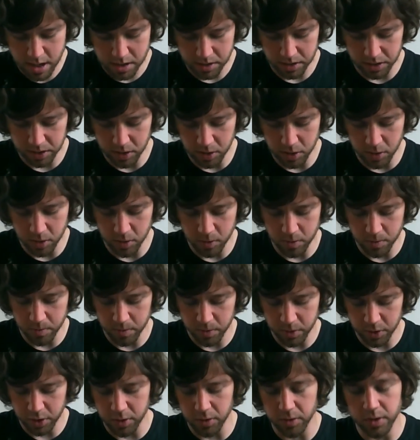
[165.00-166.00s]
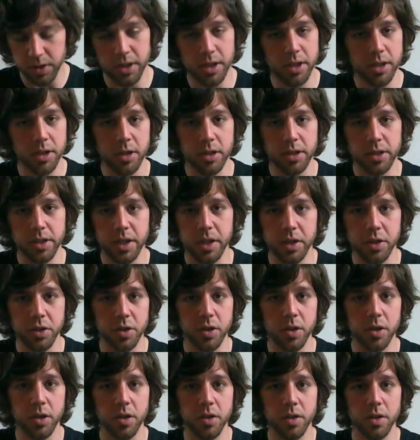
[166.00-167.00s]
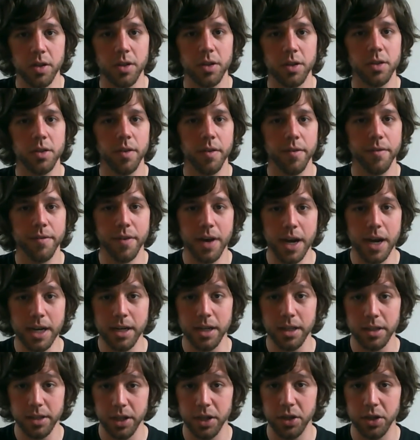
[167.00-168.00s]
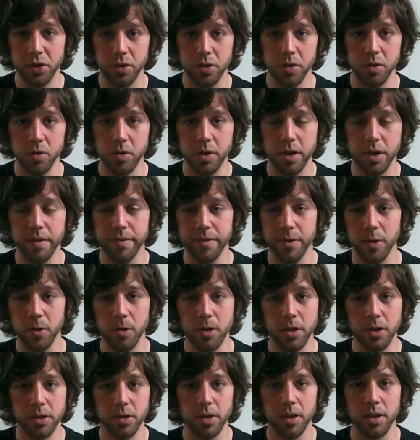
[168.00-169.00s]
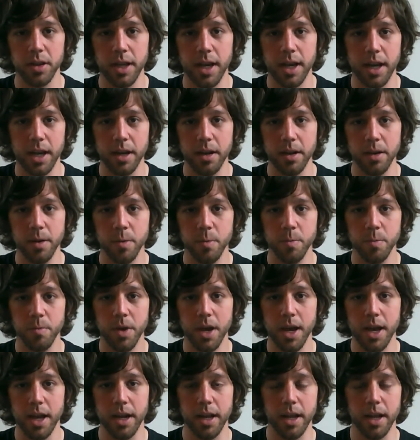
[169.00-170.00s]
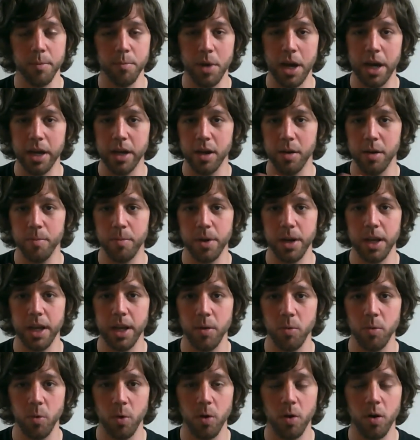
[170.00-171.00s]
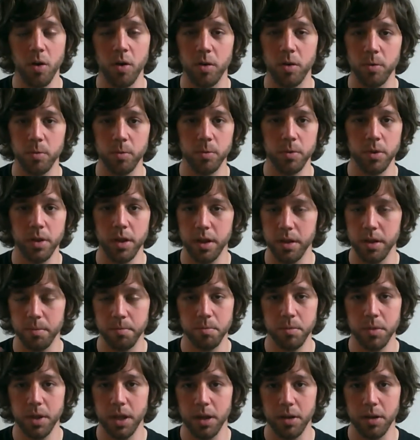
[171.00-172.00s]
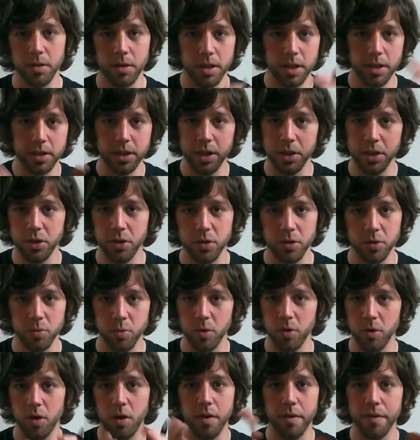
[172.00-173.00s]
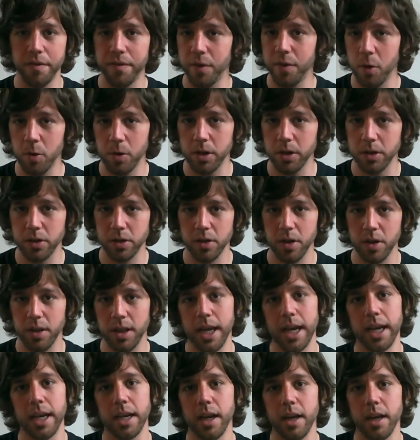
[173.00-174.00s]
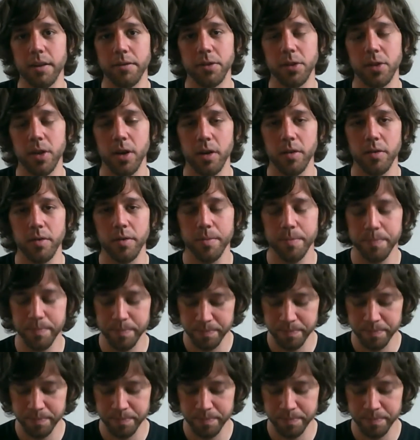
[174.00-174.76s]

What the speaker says: So choosing a good teacher, find a teacher who can focus on that. And at my company, the teachers were all focused on that kind of stuff.